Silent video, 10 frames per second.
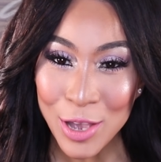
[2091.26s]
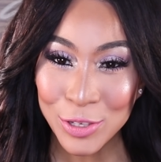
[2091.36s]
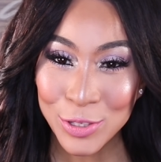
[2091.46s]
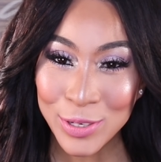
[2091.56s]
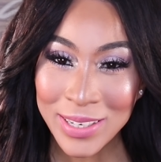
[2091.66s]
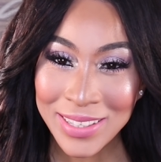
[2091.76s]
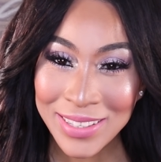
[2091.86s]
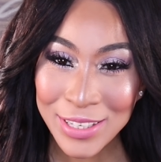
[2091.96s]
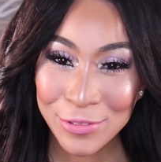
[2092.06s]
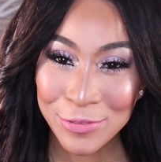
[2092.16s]
So this
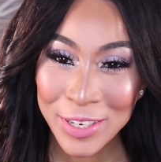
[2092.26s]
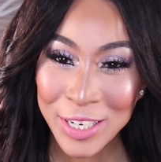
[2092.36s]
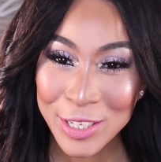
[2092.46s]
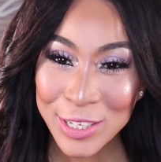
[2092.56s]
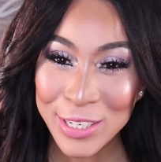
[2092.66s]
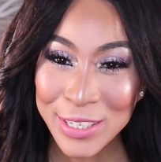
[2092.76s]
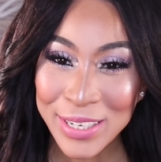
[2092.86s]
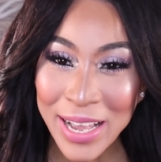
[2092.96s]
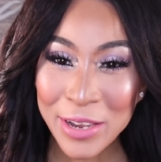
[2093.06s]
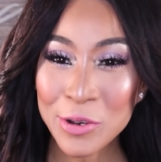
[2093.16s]
is the finished
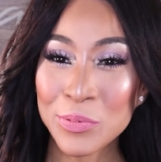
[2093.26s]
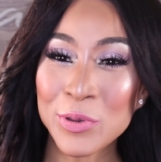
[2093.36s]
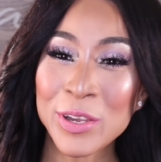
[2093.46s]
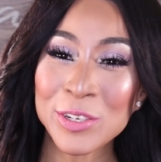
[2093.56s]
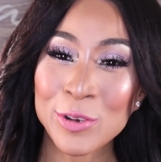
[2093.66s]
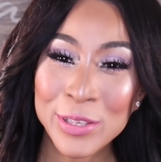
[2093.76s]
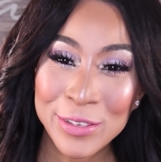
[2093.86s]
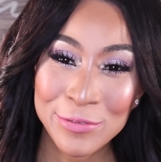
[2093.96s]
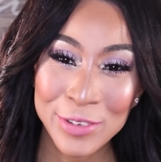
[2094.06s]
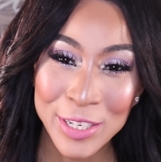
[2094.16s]
look. I hope you enjoyed
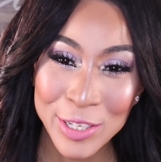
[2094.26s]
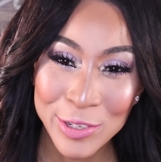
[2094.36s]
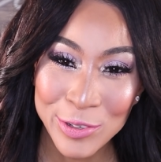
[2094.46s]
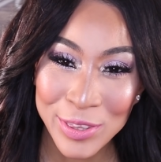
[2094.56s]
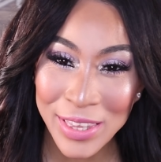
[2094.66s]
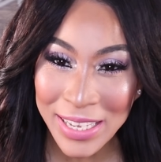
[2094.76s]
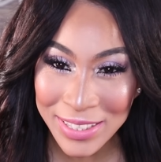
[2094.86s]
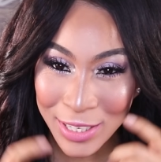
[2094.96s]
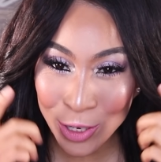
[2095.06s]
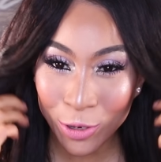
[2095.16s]
the video.
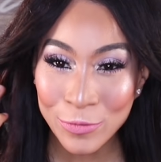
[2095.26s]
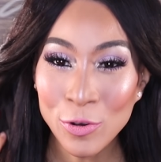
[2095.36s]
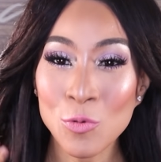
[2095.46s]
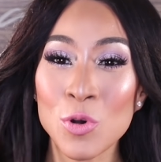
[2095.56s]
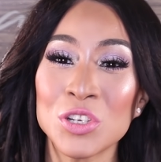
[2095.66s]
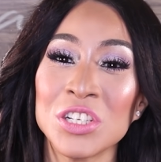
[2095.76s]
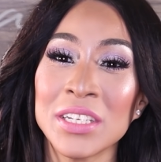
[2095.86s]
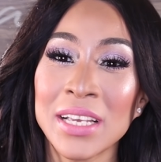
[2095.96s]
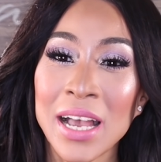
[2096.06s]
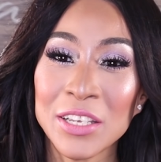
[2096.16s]
Thanks a lot for
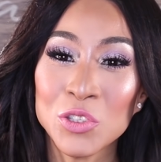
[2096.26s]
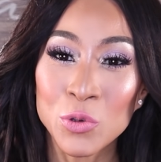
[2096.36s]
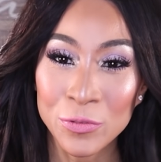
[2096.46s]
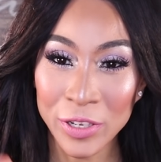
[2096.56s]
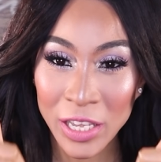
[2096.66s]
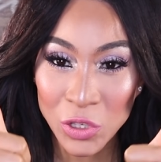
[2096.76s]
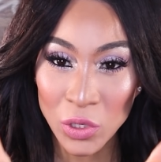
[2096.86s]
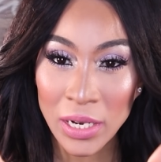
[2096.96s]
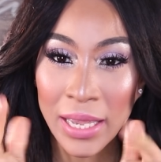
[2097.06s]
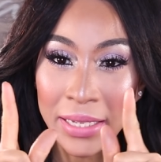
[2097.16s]
watching, guys. Don't forget
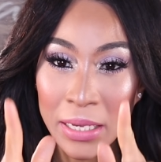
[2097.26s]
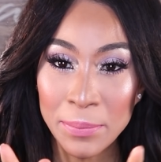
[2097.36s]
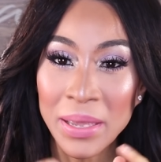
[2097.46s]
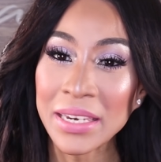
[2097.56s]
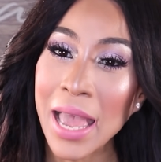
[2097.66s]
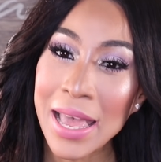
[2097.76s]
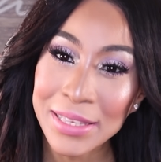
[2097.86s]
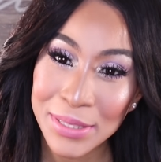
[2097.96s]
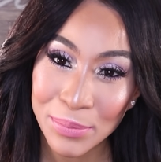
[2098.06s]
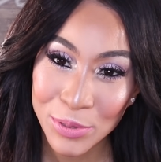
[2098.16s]
to like, comment,
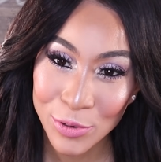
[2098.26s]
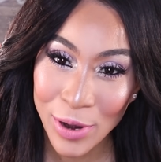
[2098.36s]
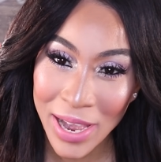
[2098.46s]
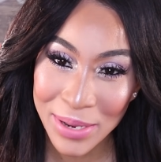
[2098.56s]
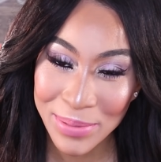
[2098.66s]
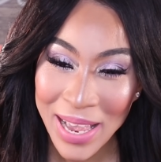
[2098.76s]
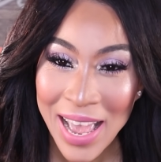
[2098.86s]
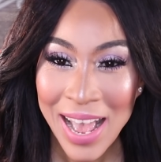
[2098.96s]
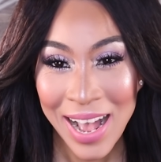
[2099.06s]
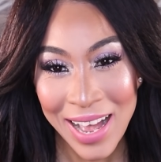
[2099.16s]
and subscribe.
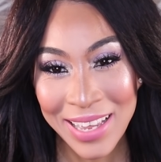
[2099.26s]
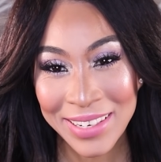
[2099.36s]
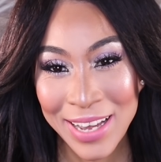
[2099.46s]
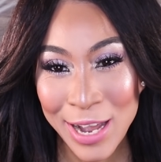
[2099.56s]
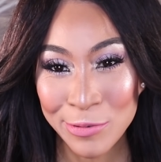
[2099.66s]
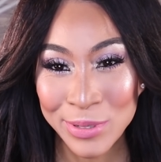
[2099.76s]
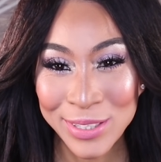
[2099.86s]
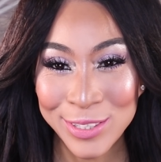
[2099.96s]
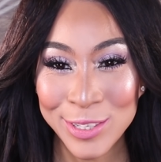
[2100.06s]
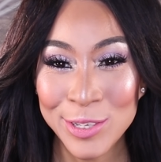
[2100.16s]
And I will
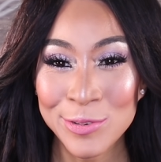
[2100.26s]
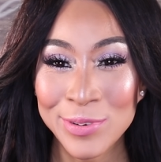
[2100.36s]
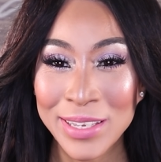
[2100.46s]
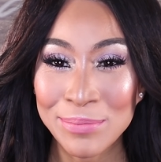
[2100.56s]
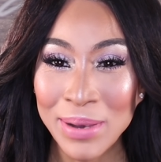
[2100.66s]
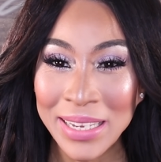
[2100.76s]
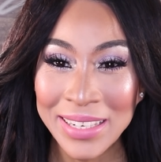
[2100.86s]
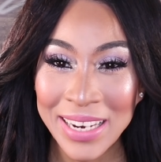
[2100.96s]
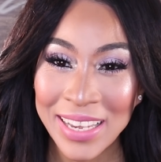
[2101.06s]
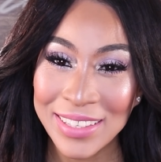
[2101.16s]
see you in my
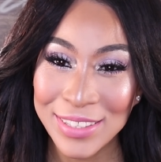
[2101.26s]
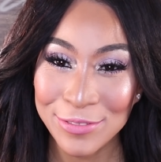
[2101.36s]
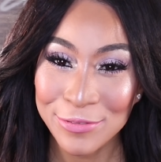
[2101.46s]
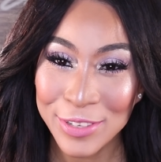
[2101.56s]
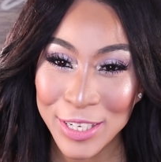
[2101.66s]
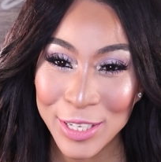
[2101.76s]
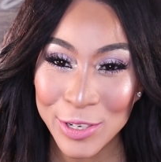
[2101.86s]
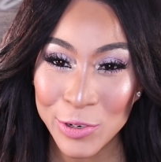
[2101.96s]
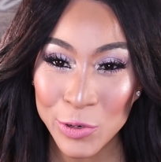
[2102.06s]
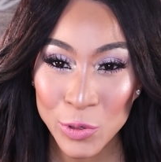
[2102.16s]
next
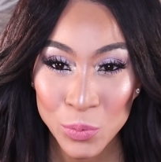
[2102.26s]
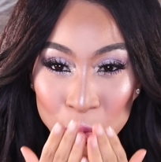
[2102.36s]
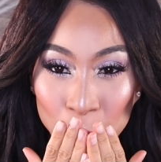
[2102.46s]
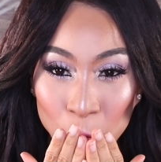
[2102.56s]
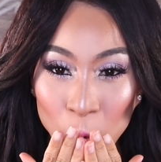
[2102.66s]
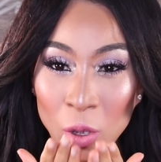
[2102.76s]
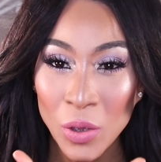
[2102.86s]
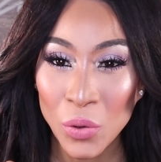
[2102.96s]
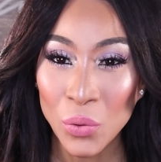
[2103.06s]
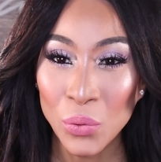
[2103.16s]
video.
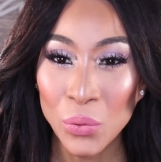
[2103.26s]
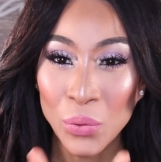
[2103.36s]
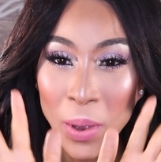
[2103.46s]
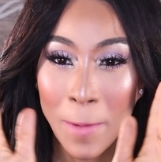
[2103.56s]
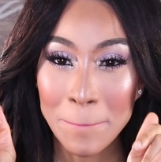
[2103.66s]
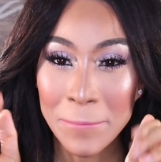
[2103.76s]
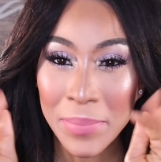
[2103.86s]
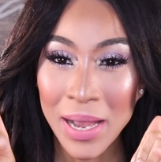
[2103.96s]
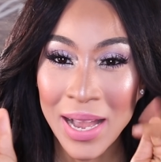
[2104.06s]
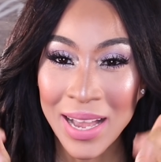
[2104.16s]

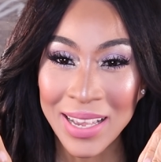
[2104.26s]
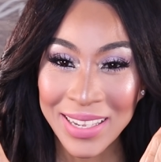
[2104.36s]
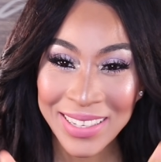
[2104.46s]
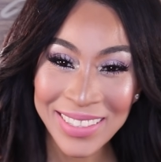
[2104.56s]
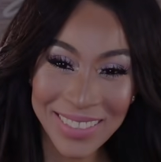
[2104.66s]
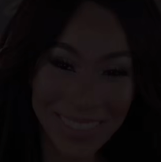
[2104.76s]
Bye.